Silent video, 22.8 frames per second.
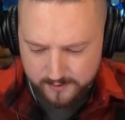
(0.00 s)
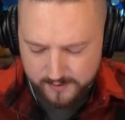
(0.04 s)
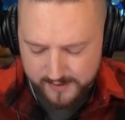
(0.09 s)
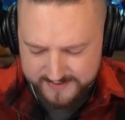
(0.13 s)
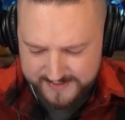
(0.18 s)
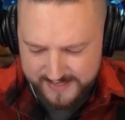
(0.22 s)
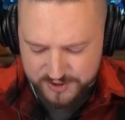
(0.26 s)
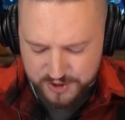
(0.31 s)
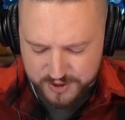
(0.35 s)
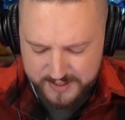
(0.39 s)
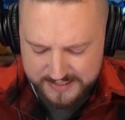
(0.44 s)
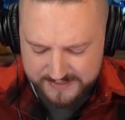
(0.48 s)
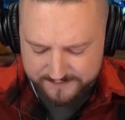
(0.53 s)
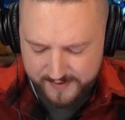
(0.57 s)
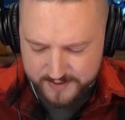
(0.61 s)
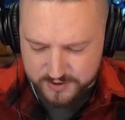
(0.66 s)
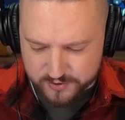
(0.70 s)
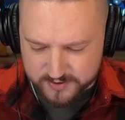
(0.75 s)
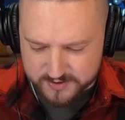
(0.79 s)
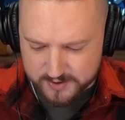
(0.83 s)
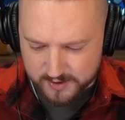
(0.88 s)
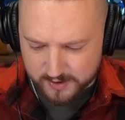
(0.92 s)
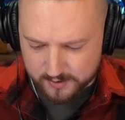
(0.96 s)
It's actually kind of
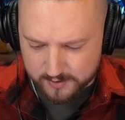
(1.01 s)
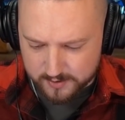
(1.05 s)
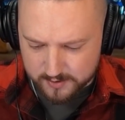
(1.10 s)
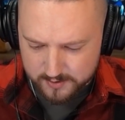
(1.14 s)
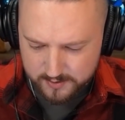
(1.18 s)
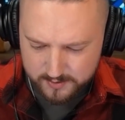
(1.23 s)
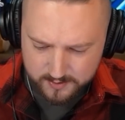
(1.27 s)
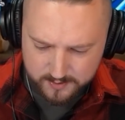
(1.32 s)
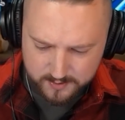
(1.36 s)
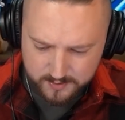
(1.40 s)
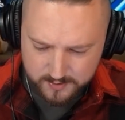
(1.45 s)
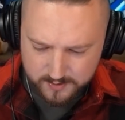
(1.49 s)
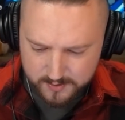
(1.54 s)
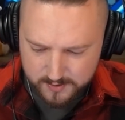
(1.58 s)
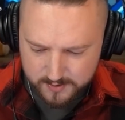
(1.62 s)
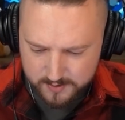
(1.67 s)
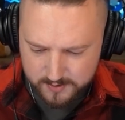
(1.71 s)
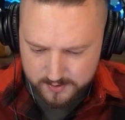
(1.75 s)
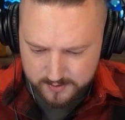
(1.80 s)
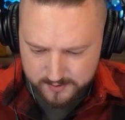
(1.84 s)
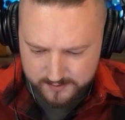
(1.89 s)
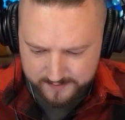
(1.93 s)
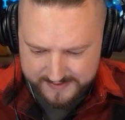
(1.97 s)
interesting.
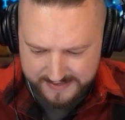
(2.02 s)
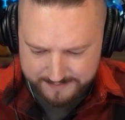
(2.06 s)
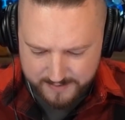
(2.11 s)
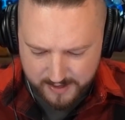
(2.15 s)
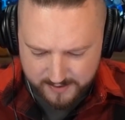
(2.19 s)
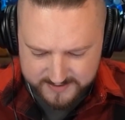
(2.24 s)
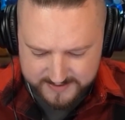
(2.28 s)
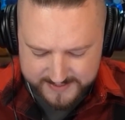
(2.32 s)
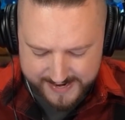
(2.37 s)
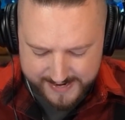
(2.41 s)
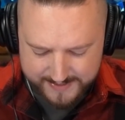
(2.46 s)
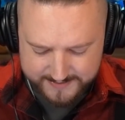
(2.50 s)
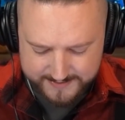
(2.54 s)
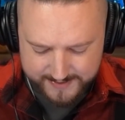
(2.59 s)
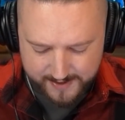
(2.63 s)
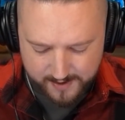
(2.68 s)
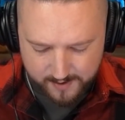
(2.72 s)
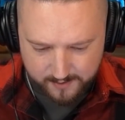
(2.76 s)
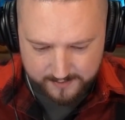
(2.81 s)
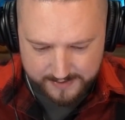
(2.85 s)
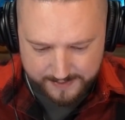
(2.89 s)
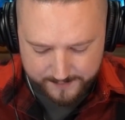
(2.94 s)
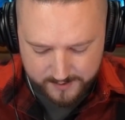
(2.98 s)
That melts that
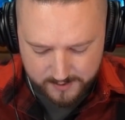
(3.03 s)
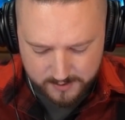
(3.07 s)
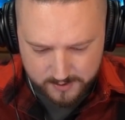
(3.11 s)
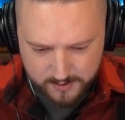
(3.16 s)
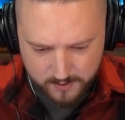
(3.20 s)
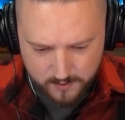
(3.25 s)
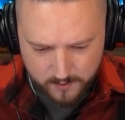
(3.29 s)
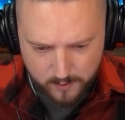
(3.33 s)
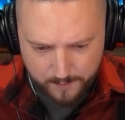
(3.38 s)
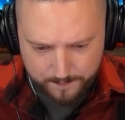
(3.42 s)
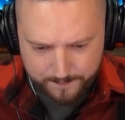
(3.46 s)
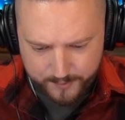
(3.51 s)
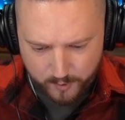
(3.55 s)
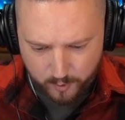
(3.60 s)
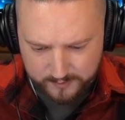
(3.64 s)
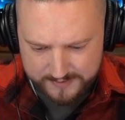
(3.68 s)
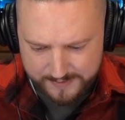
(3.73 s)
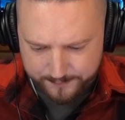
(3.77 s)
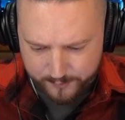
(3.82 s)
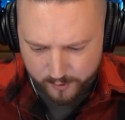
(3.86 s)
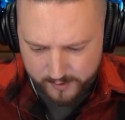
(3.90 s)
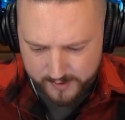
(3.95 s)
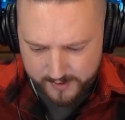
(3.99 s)
down. I'm gonna go
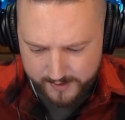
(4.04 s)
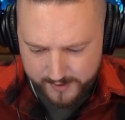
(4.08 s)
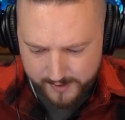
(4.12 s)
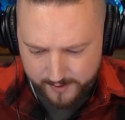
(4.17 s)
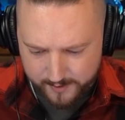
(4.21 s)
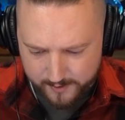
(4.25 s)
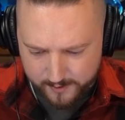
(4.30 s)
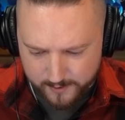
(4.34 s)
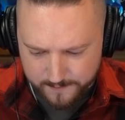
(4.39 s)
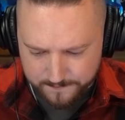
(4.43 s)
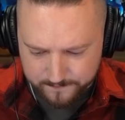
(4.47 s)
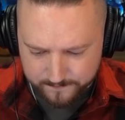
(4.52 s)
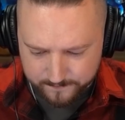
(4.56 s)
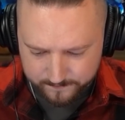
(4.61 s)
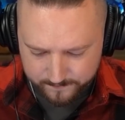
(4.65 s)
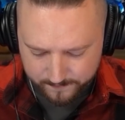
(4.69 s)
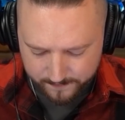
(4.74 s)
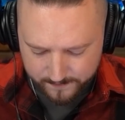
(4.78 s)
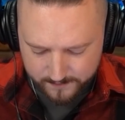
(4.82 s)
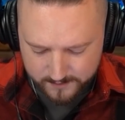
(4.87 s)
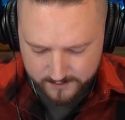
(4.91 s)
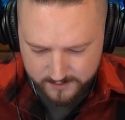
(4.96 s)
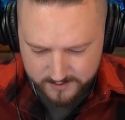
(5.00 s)
Bully Boy here.
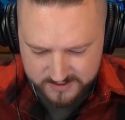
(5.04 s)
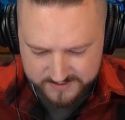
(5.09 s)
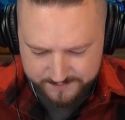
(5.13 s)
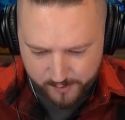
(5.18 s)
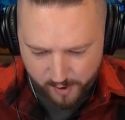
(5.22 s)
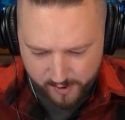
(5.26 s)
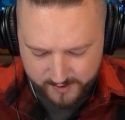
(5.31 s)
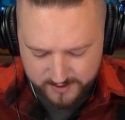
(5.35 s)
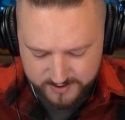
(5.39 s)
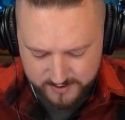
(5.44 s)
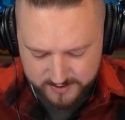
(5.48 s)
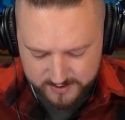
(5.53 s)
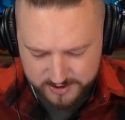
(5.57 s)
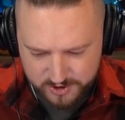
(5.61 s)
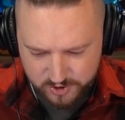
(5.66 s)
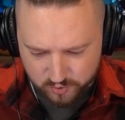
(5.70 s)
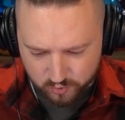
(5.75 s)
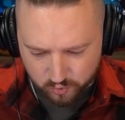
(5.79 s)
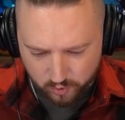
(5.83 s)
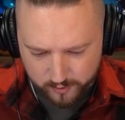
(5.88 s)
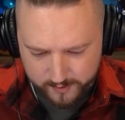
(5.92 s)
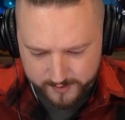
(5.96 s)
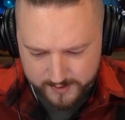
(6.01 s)
Spark is gonna
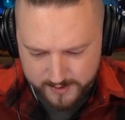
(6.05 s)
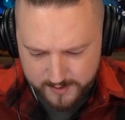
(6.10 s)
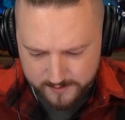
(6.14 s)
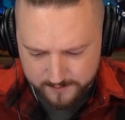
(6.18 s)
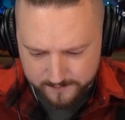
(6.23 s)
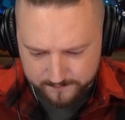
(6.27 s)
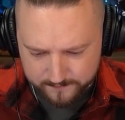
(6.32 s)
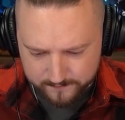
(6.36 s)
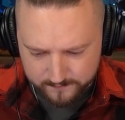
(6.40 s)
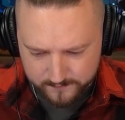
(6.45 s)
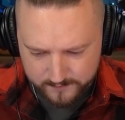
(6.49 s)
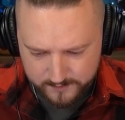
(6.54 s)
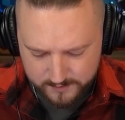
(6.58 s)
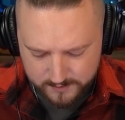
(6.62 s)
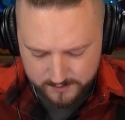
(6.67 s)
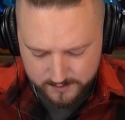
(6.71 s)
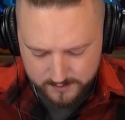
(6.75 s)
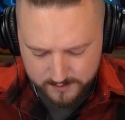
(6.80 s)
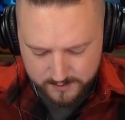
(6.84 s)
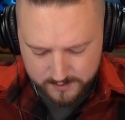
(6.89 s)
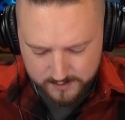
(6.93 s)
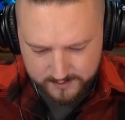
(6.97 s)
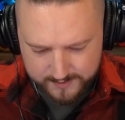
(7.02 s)
destroy.
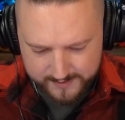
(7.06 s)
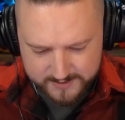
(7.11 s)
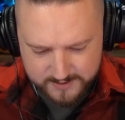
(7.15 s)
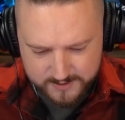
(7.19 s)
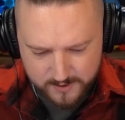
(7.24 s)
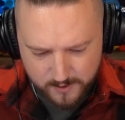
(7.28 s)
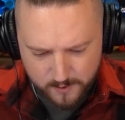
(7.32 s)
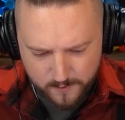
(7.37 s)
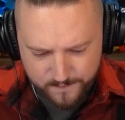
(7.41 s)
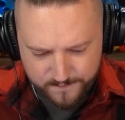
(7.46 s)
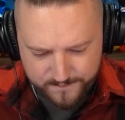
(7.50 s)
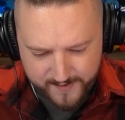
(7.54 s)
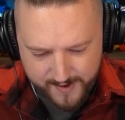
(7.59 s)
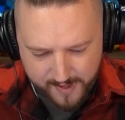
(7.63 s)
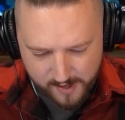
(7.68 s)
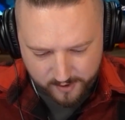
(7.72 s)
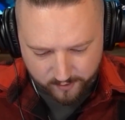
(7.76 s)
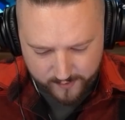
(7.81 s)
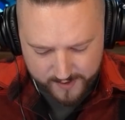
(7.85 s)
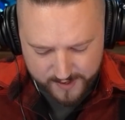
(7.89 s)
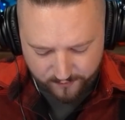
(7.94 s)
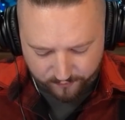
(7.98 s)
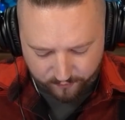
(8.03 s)
Let's go
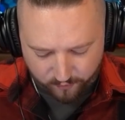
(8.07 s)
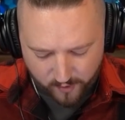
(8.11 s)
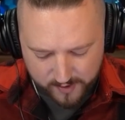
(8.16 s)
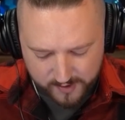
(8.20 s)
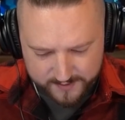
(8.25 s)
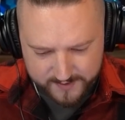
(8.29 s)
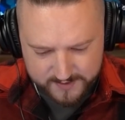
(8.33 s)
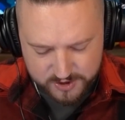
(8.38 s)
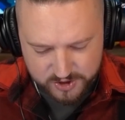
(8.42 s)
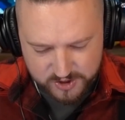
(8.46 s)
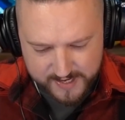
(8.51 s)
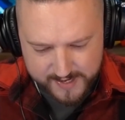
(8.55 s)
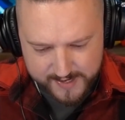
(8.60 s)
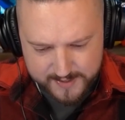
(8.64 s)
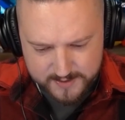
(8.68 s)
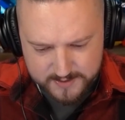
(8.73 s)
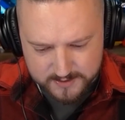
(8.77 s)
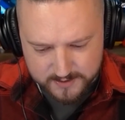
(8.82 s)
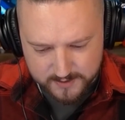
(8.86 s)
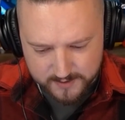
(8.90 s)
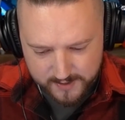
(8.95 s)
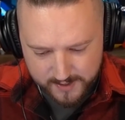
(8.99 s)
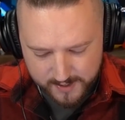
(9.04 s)
Valkyrie in front of this
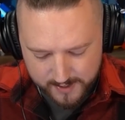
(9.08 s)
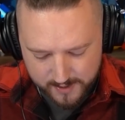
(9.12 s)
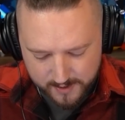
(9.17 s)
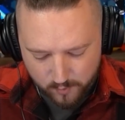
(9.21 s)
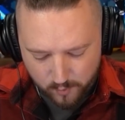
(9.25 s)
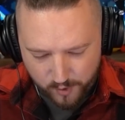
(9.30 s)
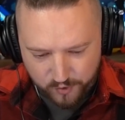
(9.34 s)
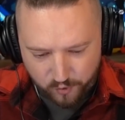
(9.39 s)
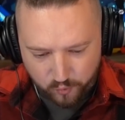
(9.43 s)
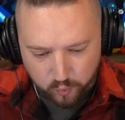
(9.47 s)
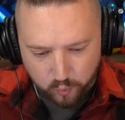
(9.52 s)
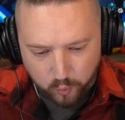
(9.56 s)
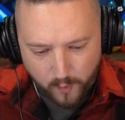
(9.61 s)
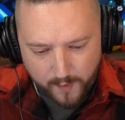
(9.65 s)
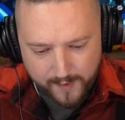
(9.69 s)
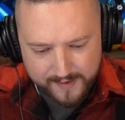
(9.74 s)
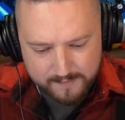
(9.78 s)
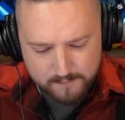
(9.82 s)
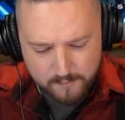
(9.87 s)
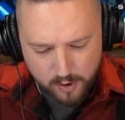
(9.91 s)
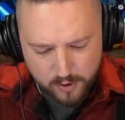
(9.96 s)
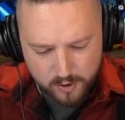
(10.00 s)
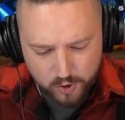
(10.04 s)
jazz with
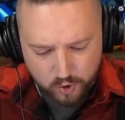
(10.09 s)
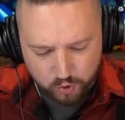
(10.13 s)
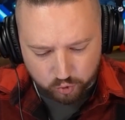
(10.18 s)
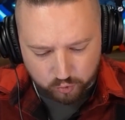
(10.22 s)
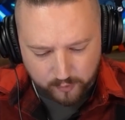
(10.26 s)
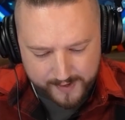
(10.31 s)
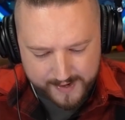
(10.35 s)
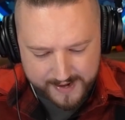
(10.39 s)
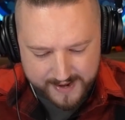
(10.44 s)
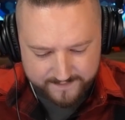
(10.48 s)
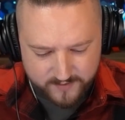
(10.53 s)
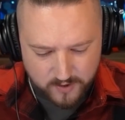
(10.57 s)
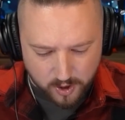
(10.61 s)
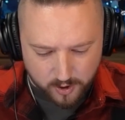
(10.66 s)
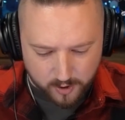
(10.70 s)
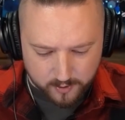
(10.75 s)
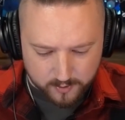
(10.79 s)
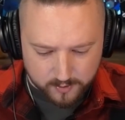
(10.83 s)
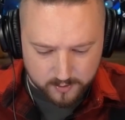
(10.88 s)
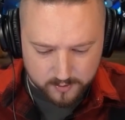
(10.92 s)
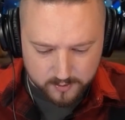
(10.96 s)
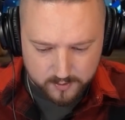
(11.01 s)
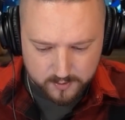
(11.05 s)
one more
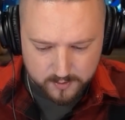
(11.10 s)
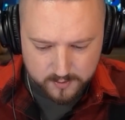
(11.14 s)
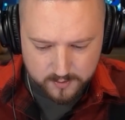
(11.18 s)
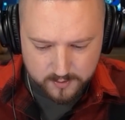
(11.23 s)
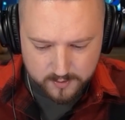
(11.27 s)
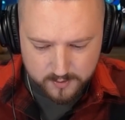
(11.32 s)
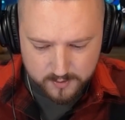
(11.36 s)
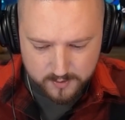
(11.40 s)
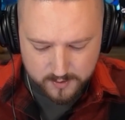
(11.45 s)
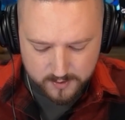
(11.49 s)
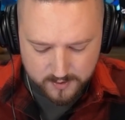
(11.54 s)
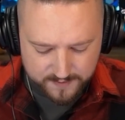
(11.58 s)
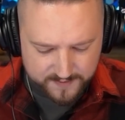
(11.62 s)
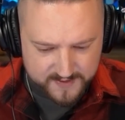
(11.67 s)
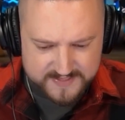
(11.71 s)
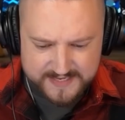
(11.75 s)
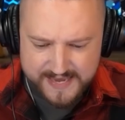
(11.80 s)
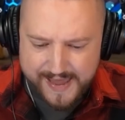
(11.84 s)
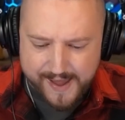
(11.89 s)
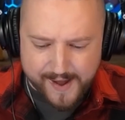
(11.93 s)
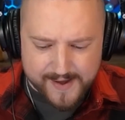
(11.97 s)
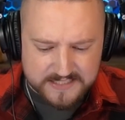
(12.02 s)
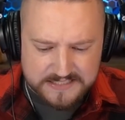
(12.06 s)
Graveyard. This
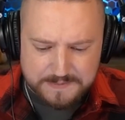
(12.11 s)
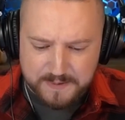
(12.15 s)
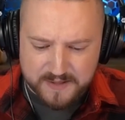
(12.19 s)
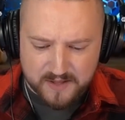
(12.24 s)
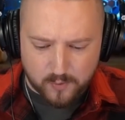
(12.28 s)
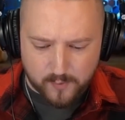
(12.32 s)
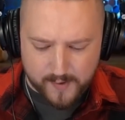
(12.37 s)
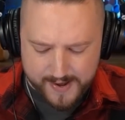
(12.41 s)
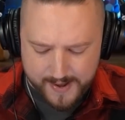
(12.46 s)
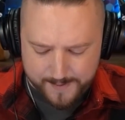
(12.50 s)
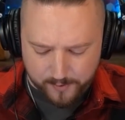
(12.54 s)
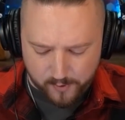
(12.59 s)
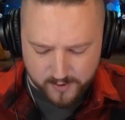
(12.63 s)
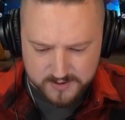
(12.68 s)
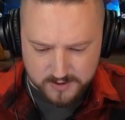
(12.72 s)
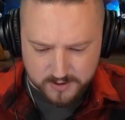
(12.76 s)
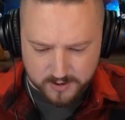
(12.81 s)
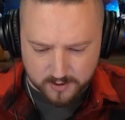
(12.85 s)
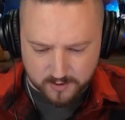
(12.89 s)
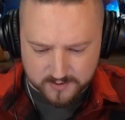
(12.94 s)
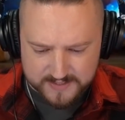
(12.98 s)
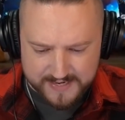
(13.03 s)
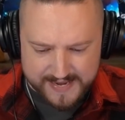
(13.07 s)
has to be the way, boys
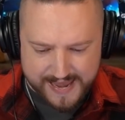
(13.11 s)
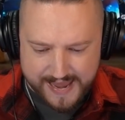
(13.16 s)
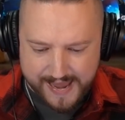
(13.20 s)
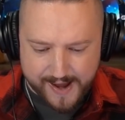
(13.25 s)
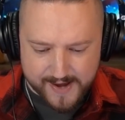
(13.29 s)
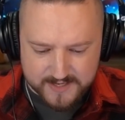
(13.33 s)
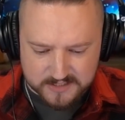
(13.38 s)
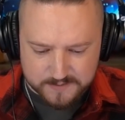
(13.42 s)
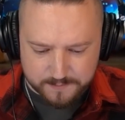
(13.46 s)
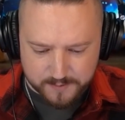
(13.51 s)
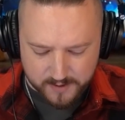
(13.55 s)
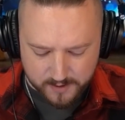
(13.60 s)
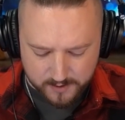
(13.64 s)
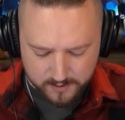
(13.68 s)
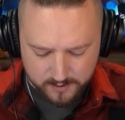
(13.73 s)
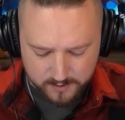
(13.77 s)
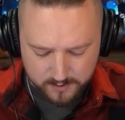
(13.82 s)
and girls. It has to be.